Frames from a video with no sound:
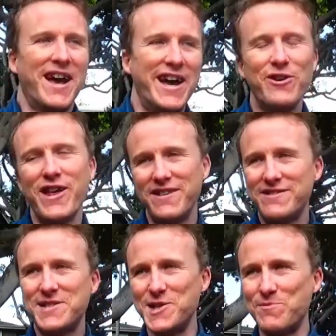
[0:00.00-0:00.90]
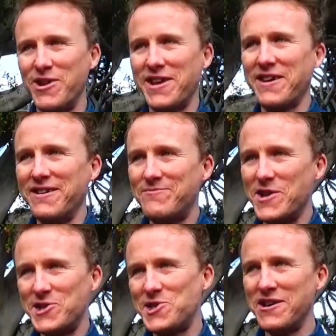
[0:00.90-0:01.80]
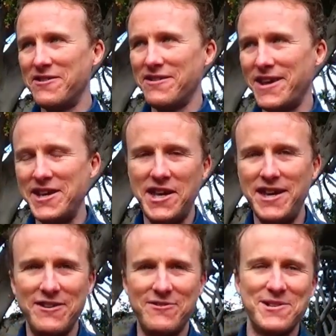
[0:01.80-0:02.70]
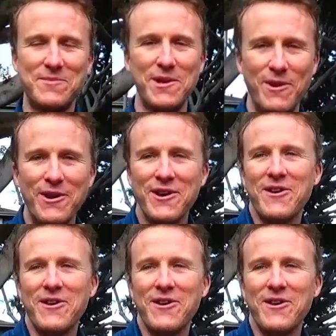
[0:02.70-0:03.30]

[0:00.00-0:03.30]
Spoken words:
I know that sounds more like a seal in heat or something, but